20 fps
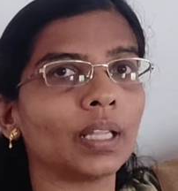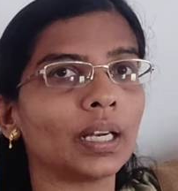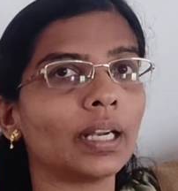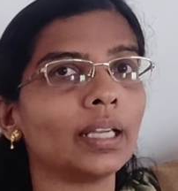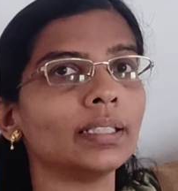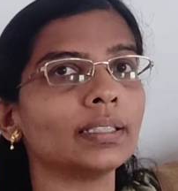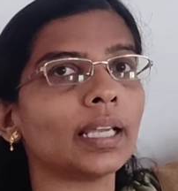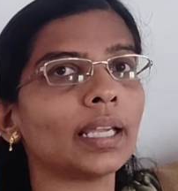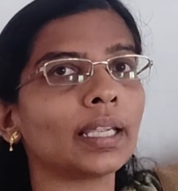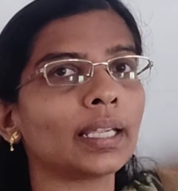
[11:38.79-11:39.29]

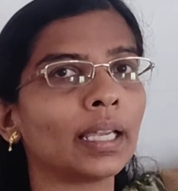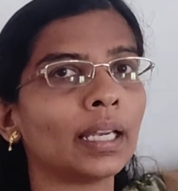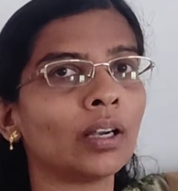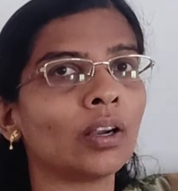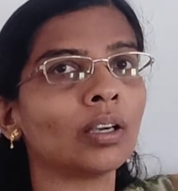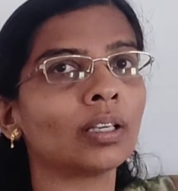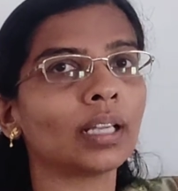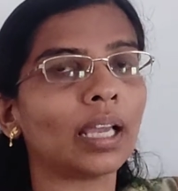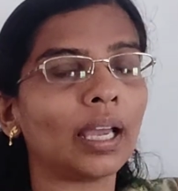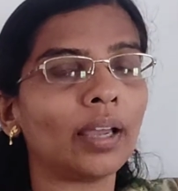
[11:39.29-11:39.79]
Right? I
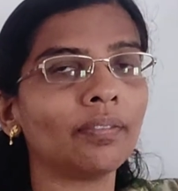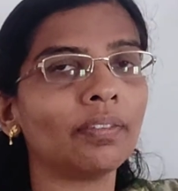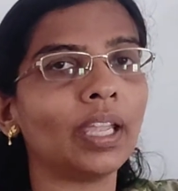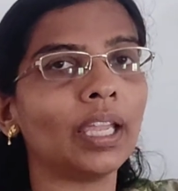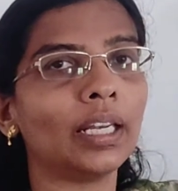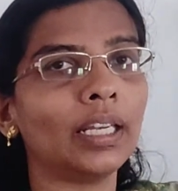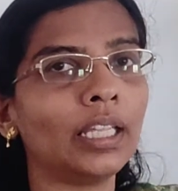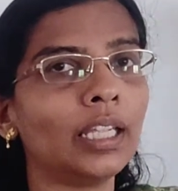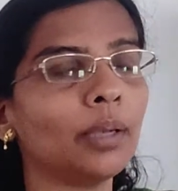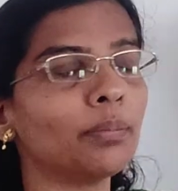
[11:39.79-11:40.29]
cannot have
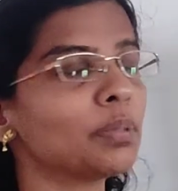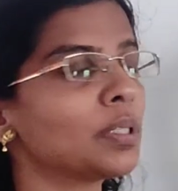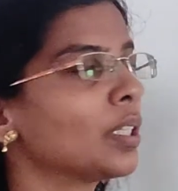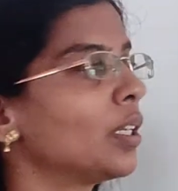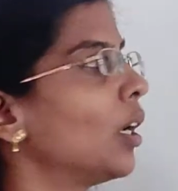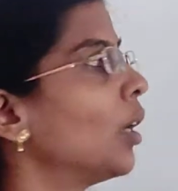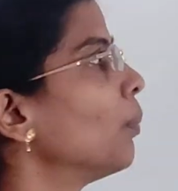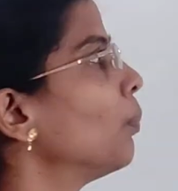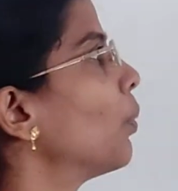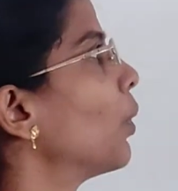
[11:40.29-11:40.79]
any
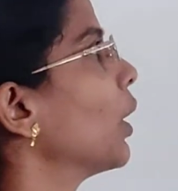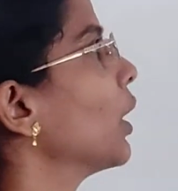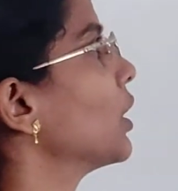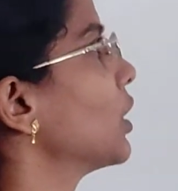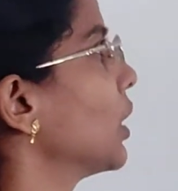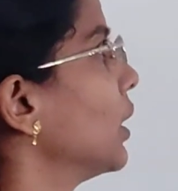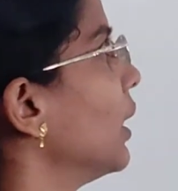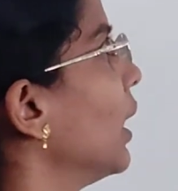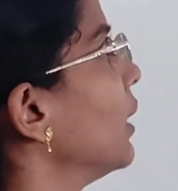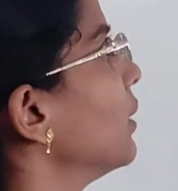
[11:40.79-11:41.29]
epsilon production.